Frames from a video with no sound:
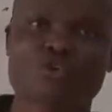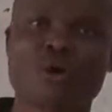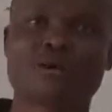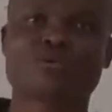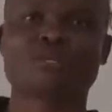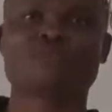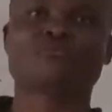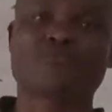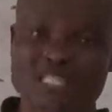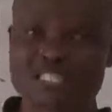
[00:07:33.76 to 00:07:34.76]
work will be
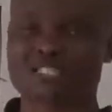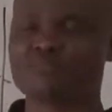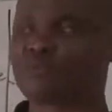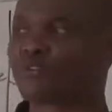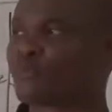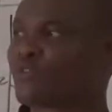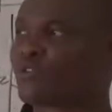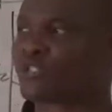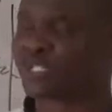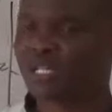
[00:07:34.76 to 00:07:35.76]
very simple
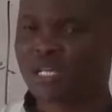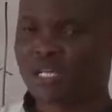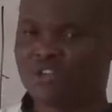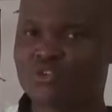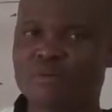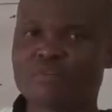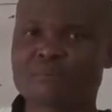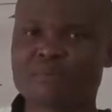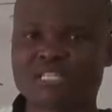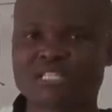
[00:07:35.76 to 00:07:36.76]
because you have
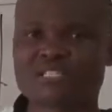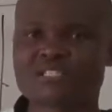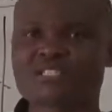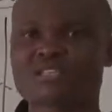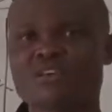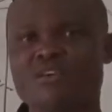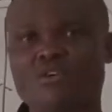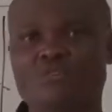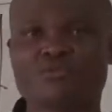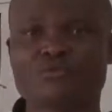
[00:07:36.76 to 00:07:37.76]
a basis
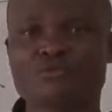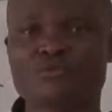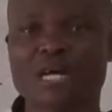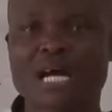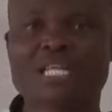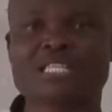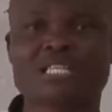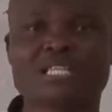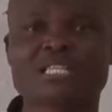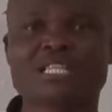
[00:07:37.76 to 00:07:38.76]
of
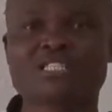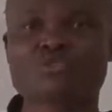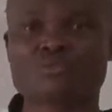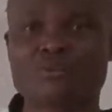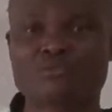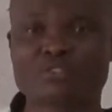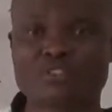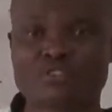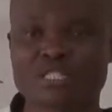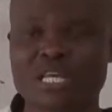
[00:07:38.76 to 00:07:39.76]
undertaking that
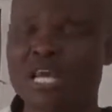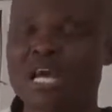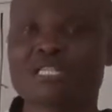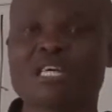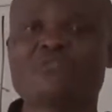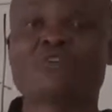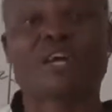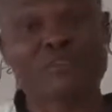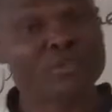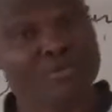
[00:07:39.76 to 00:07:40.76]
supervision, and therefore
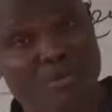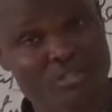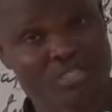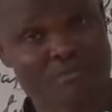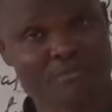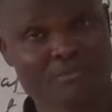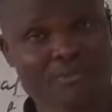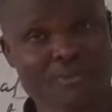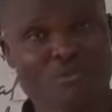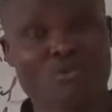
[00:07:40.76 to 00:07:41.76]
everybody
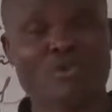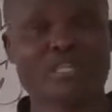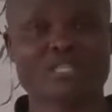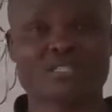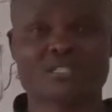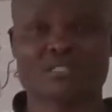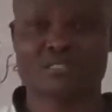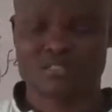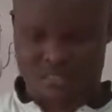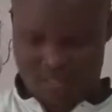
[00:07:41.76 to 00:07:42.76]
who
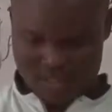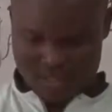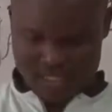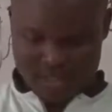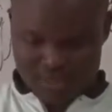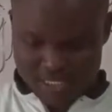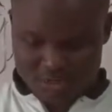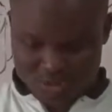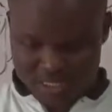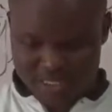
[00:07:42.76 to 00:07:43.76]
is
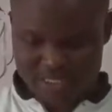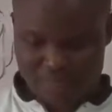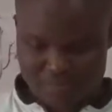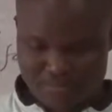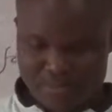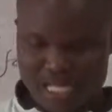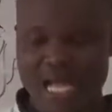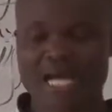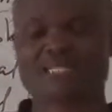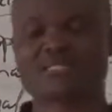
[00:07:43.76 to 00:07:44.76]
subsequent
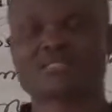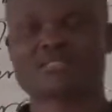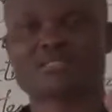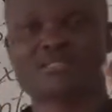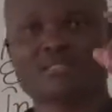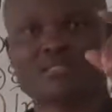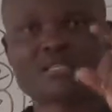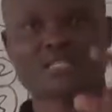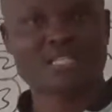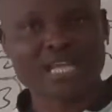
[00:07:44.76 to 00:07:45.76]
and
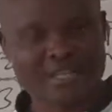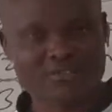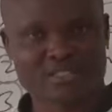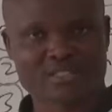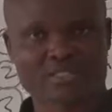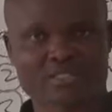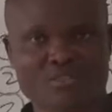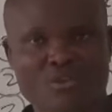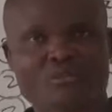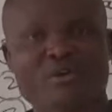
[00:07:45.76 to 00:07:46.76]
derives
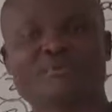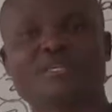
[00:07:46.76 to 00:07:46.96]
or maybe